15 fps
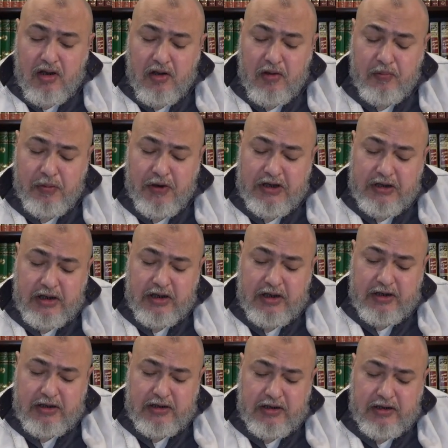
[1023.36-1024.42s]
But
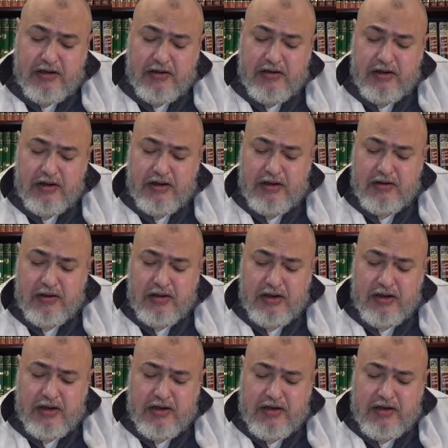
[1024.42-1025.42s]
it